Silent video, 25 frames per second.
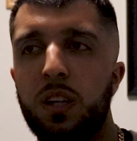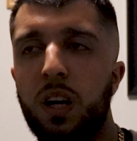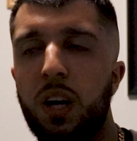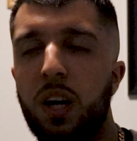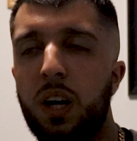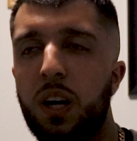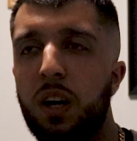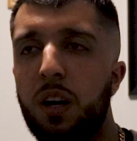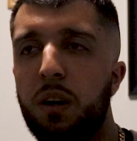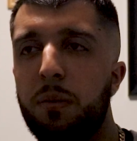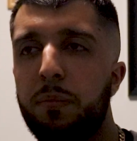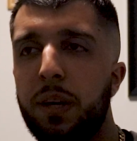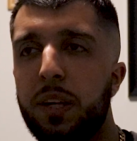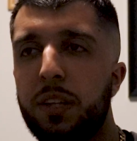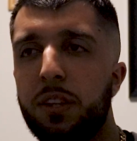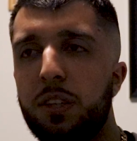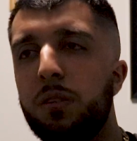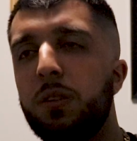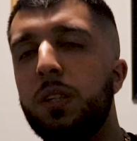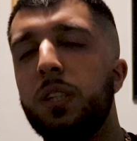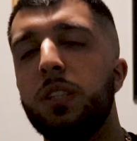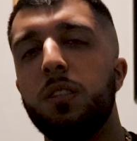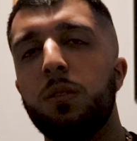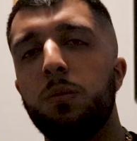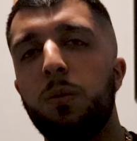And the
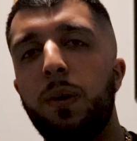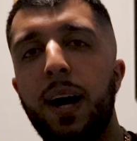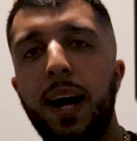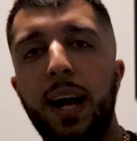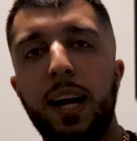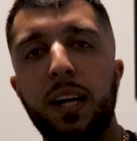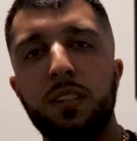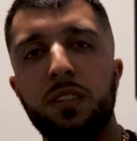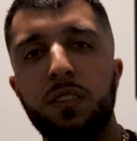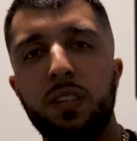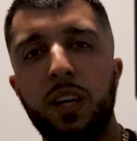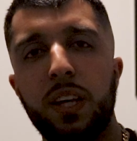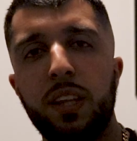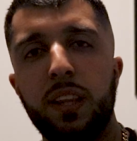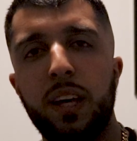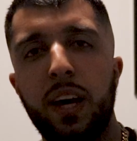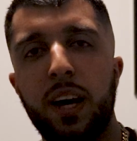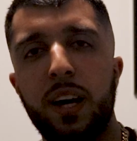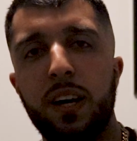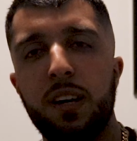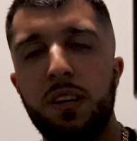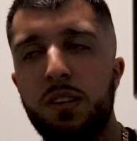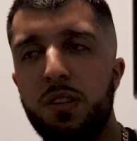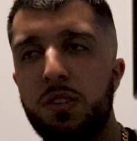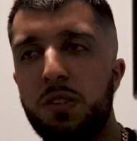reason why I say
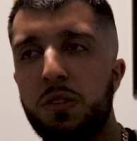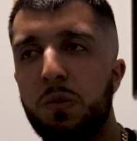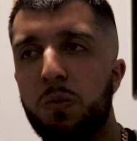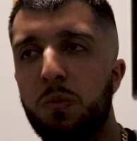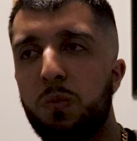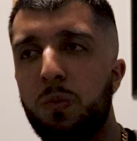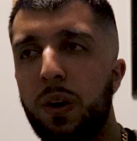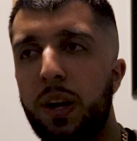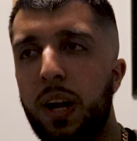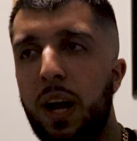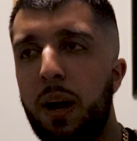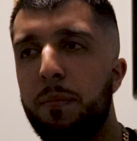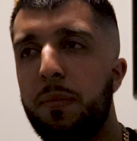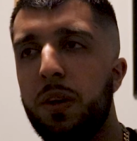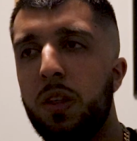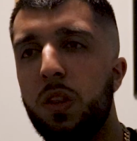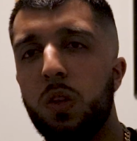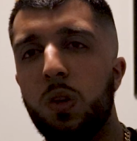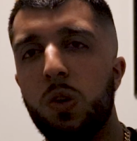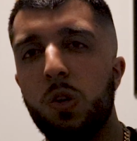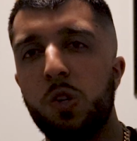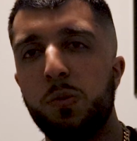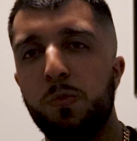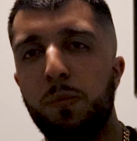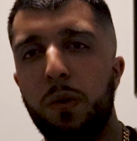that is when I'm in
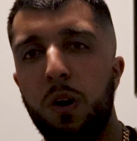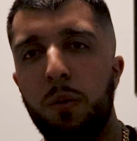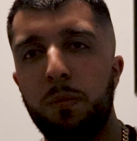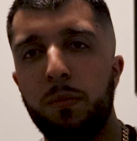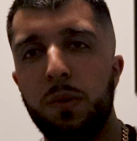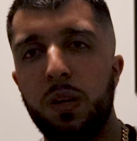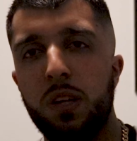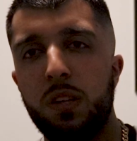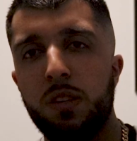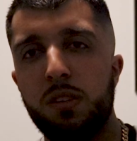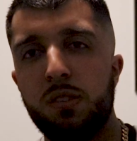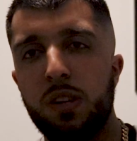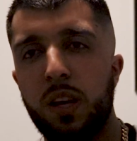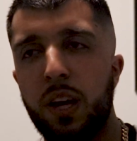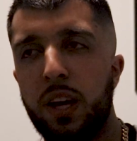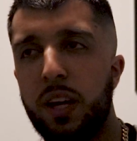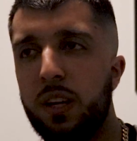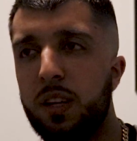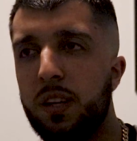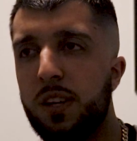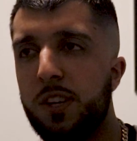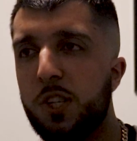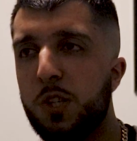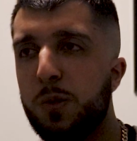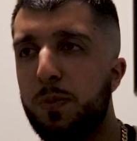those moments,
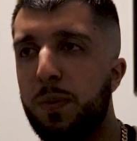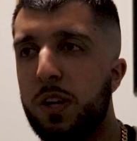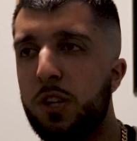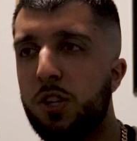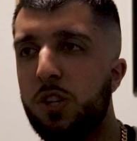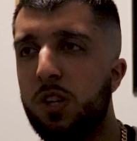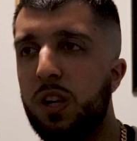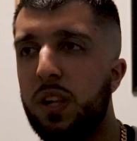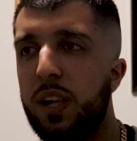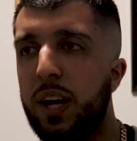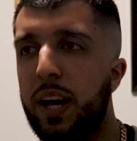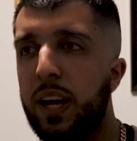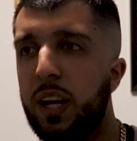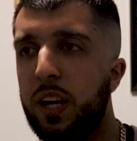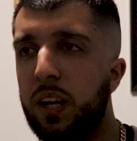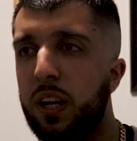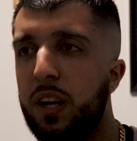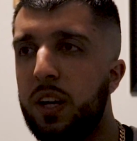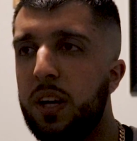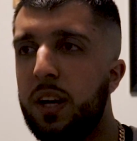and especially like